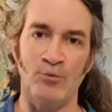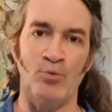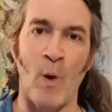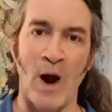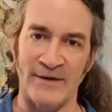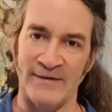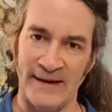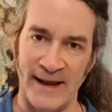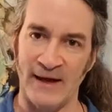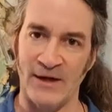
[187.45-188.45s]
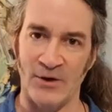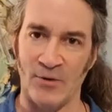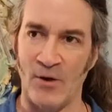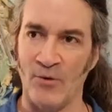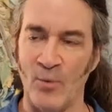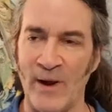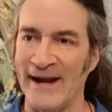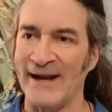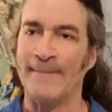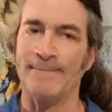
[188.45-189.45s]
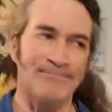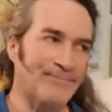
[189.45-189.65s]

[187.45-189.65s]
you want to get in your own way?